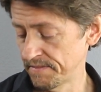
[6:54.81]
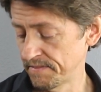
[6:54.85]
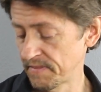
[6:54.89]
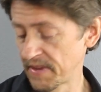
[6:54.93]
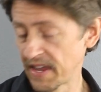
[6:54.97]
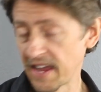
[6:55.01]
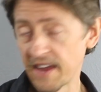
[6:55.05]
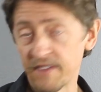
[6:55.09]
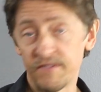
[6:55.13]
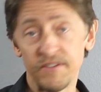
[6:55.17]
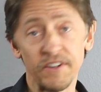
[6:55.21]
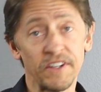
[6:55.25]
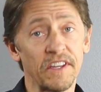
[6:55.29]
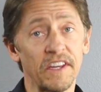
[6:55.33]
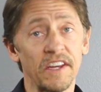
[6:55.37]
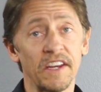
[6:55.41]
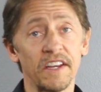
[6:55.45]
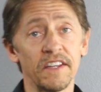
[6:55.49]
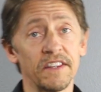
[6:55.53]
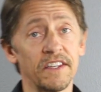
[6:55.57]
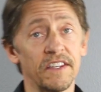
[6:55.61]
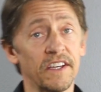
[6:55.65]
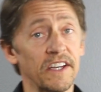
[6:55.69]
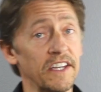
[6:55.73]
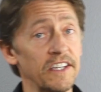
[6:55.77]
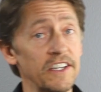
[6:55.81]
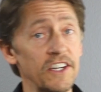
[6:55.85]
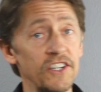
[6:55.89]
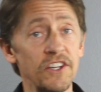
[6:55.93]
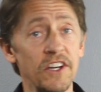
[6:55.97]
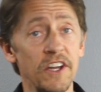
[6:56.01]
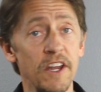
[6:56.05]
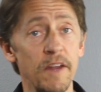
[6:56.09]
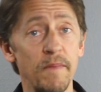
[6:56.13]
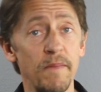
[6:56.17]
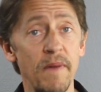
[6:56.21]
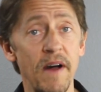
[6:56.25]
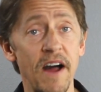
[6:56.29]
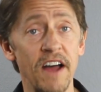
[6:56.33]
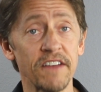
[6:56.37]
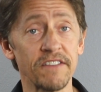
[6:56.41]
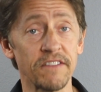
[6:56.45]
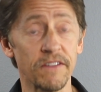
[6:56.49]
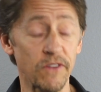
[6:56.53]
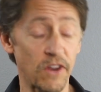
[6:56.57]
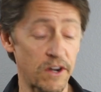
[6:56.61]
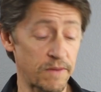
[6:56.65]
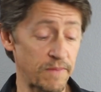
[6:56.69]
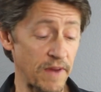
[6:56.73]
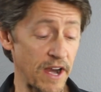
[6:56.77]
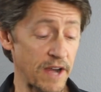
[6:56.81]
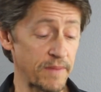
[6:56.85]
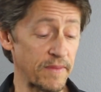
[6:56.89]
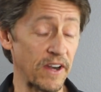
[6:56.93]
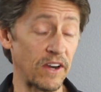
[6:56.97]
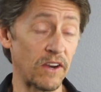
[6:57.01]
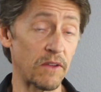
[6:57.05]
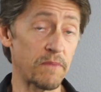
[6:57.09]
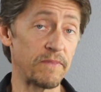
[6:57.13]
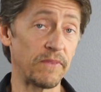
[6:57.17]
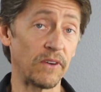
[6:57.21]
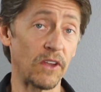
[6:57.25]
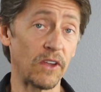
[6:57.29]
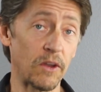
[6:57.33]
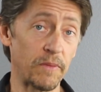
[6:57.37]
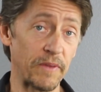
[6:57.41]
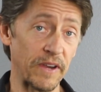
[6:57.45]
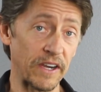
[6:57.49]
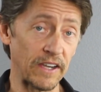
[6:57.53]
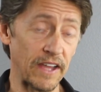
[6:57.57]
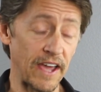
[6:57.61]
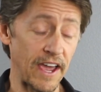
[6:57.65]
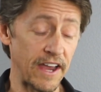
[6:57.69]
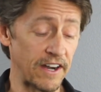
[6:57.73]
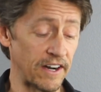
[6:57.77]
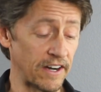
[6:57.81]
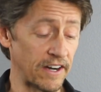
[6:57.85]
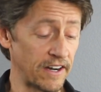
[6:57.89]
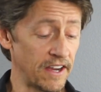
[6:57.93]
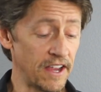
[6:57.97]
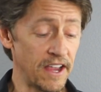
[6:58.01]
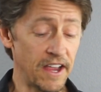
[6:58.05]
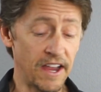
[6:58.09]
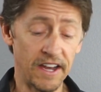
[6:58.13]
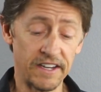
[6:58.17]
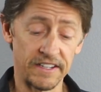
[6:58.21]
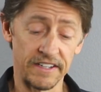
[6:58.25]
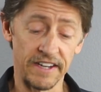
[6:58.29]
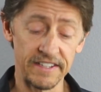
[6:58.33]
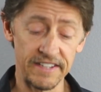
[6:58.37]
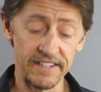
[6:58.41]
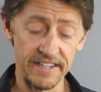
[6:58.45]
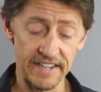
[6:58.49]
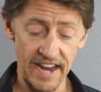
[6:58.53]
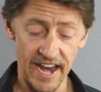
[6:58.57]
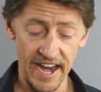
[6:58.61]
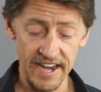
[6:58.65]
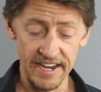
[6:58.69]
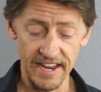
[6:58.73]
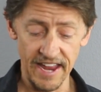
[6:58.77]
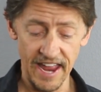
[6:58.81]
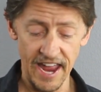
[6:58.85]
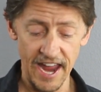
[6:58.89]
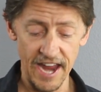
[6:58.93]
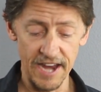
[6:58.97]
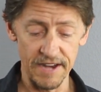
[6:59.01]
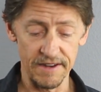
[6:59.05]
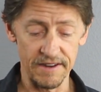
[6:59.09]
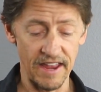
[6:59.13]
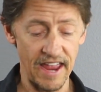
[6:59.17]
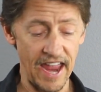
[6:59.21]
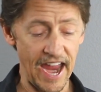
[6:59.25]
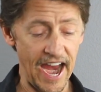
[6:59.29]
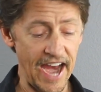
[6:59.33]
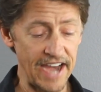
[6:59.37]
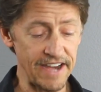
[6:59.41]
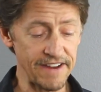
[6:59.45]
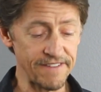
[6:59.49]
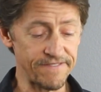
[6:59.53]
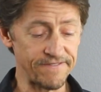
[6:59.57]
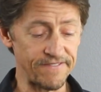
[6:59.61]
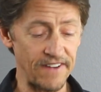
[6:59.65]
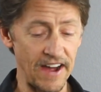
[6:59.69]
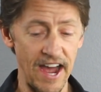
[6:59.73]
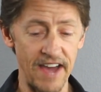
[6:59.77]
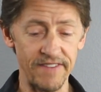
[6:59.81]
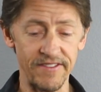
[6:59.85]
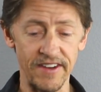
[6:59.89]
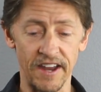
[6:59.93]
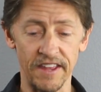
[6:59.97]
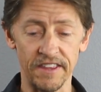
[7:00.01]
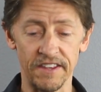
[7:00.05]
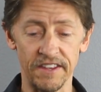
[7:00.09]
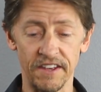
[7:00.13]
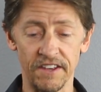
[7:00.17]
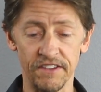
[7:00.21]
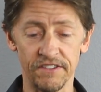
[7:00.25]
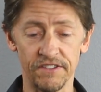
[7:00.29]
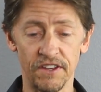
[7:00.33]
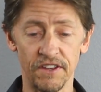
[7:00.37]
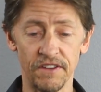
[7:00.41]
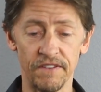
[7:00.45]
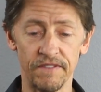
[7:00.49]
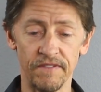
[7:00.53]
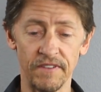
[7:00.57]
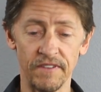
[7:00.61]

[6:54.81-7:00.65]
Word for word: Man, for the condition of the box, I thought it might have been a little bit later. 1988, 85 out of this.